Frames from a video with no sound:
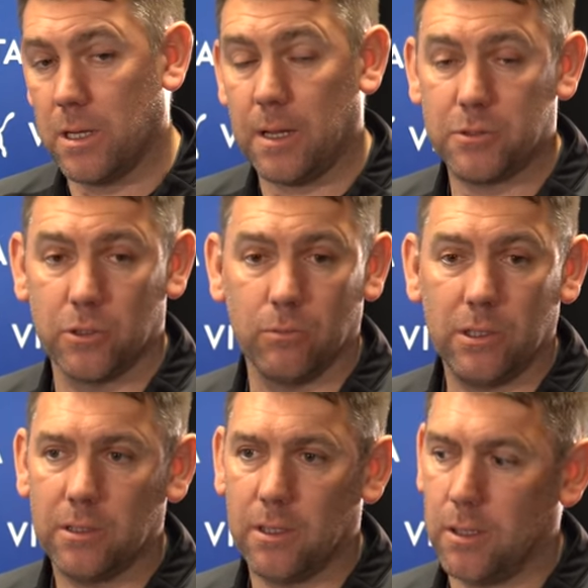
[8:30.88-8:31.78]
Yeah,
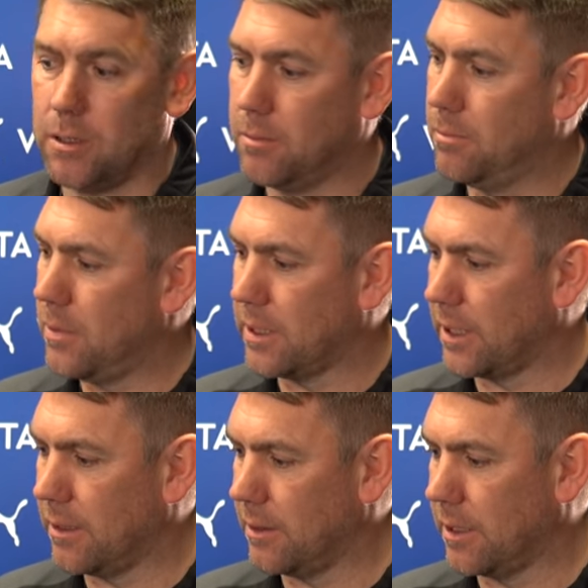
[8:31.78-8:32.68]
absolutely.
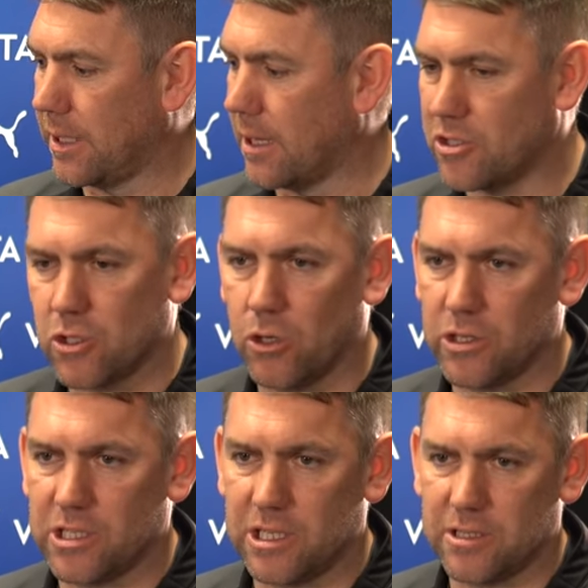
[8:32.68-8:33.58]
Again, start of
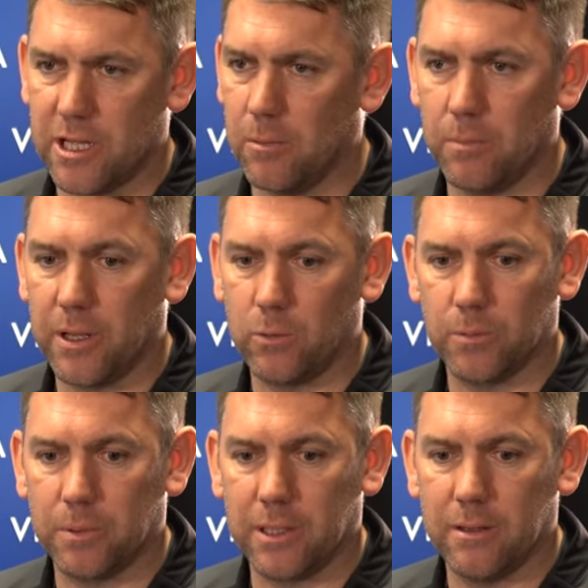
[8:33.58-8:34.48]
the season, they
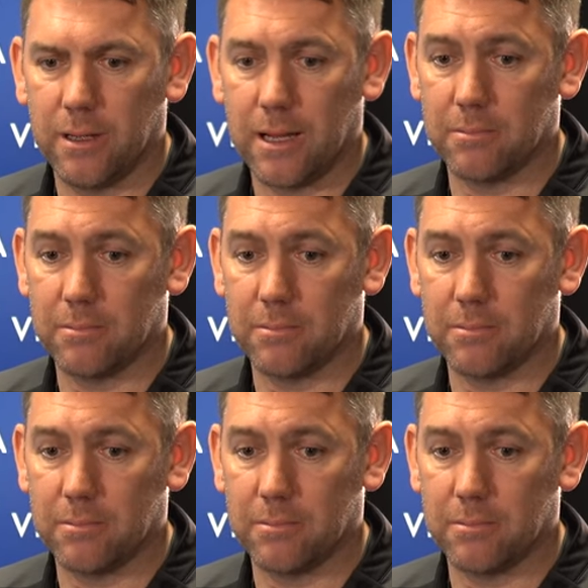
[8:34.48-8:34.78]
would have been,